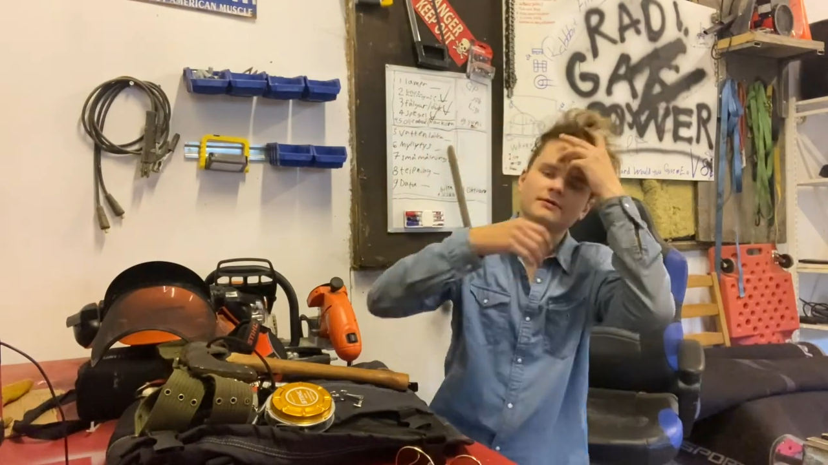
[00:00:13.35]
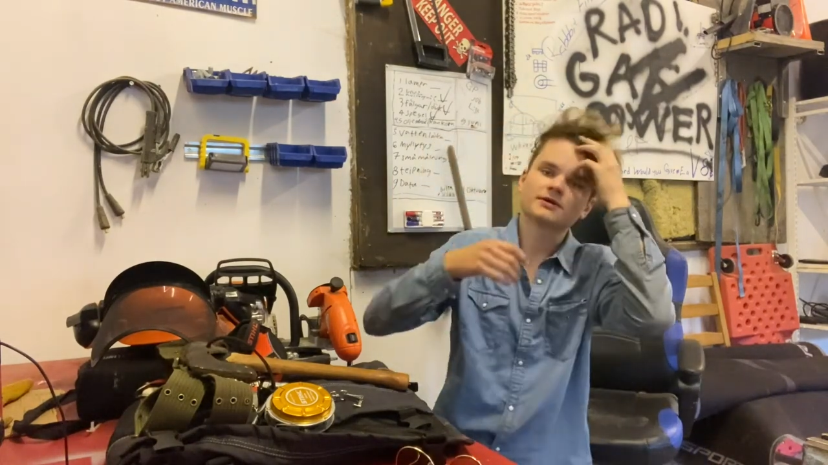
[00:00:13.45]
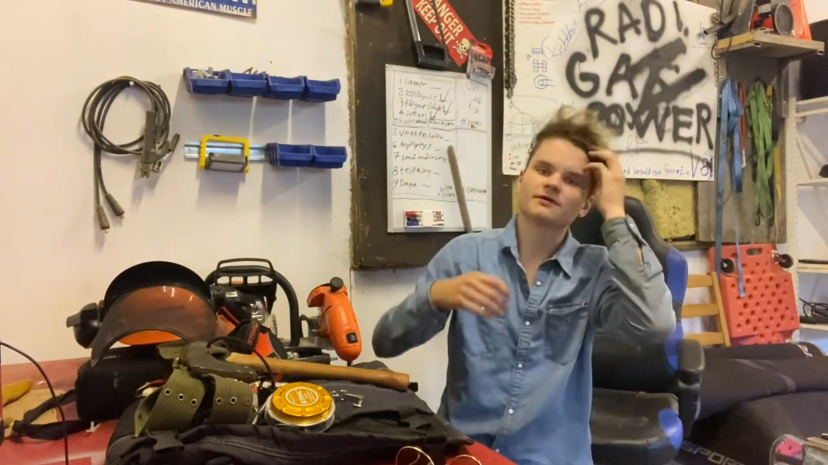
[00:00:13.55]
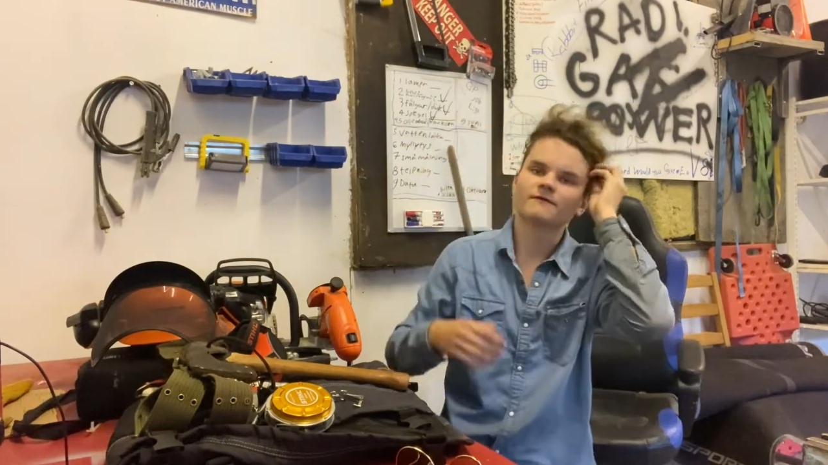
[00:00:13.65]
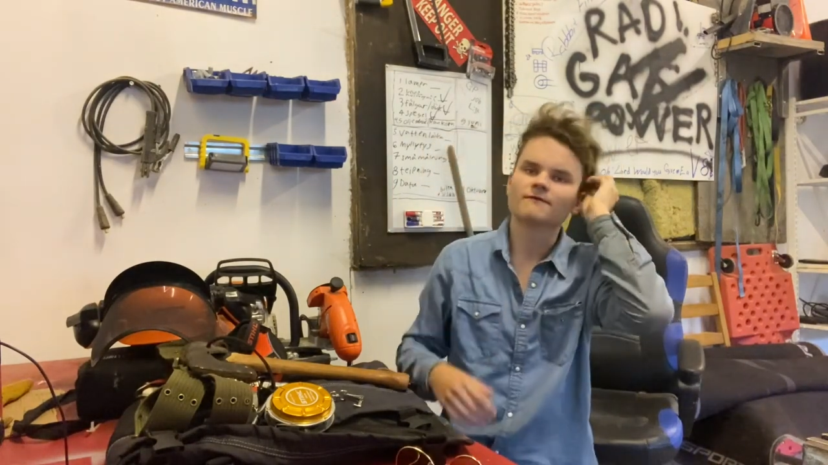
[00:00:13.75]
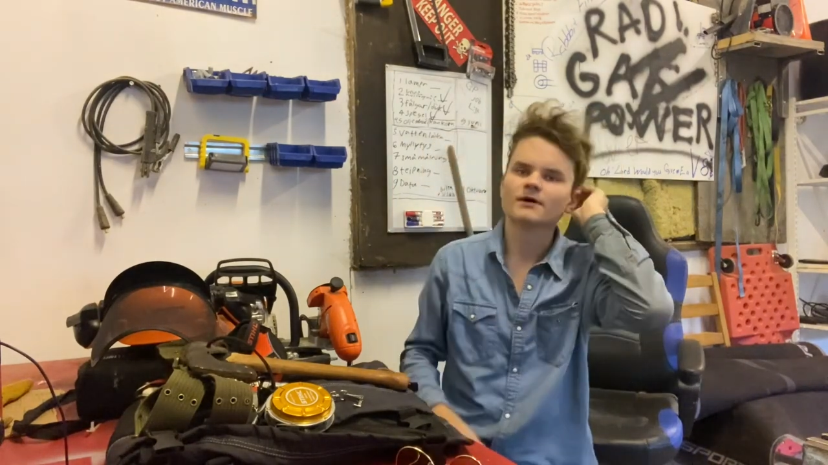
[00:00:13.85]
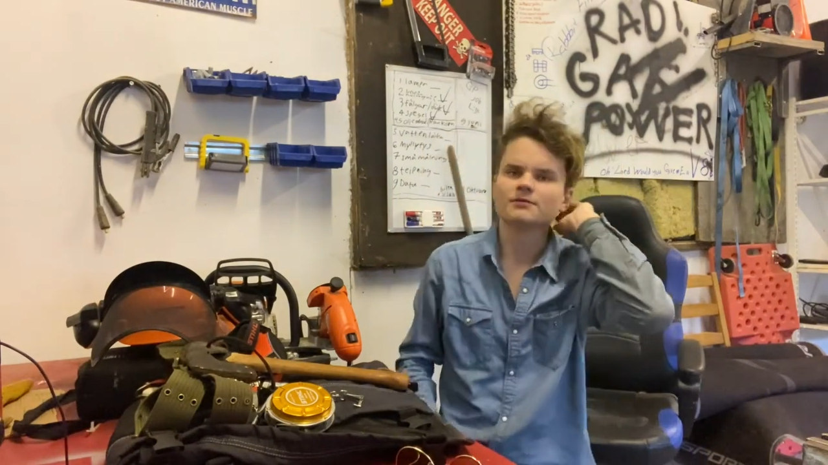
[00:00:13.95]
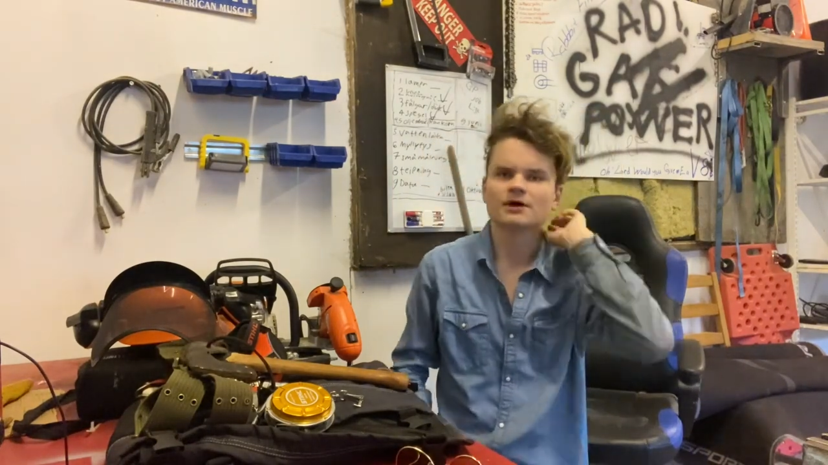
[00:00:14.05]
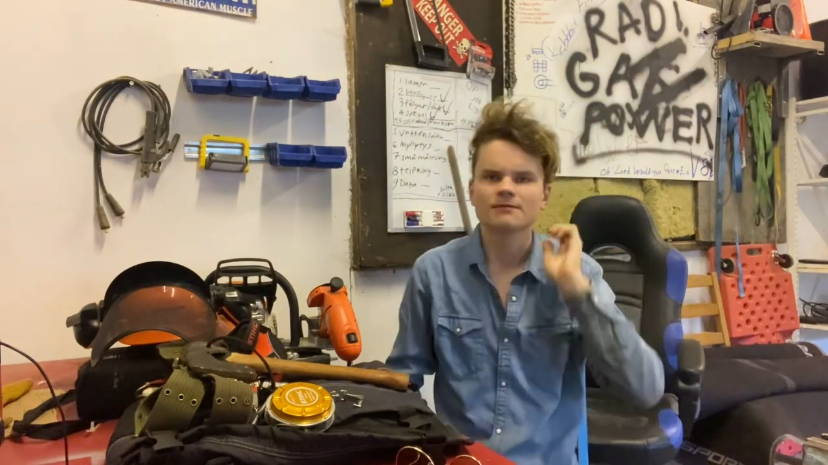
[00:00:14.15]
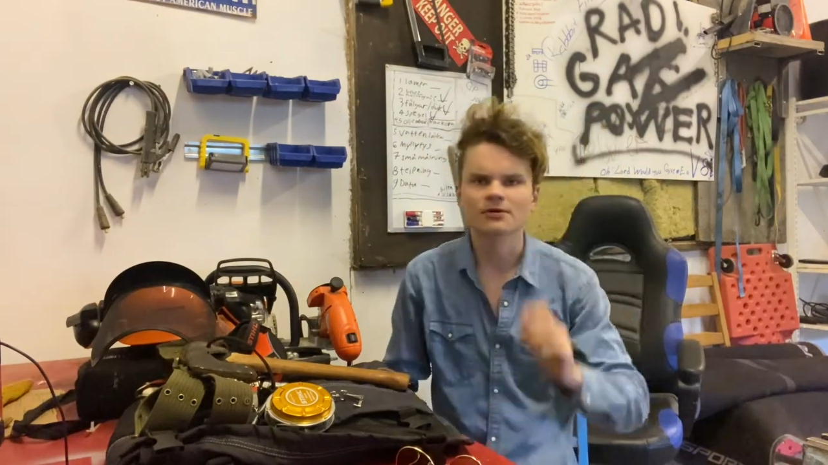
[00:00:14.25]
because of why
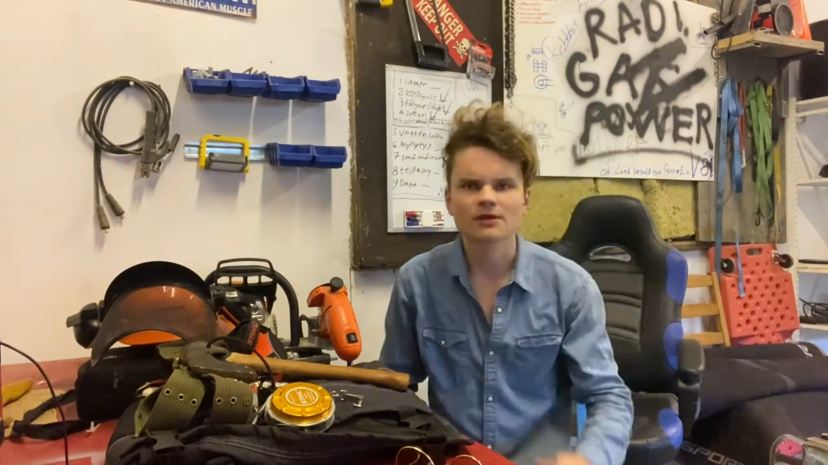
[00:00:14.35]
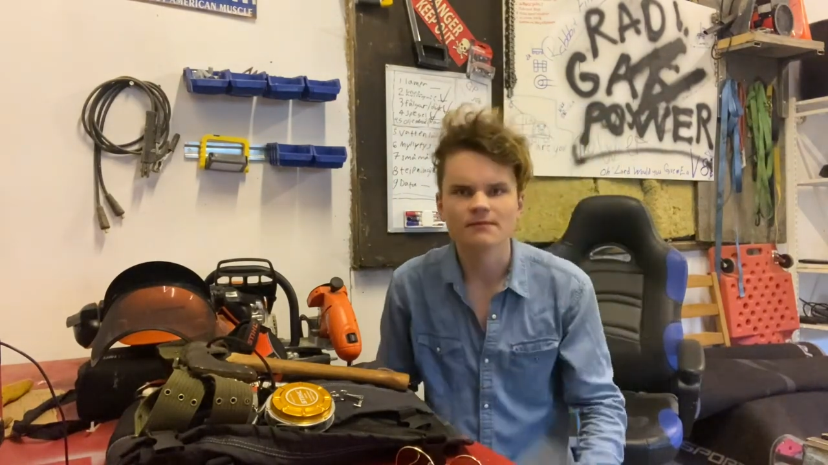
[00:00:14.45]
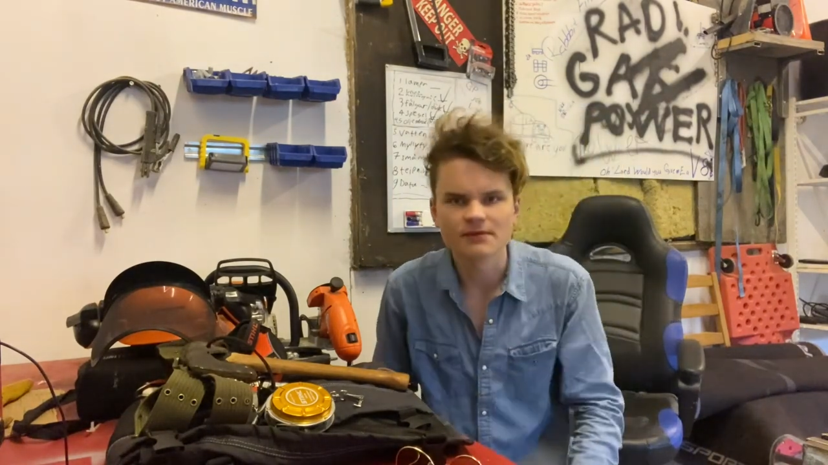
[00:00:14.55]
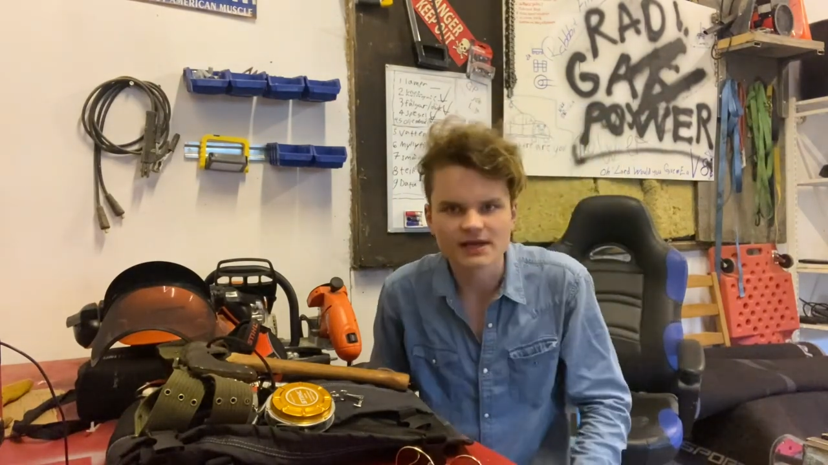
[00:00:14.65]
would I wear them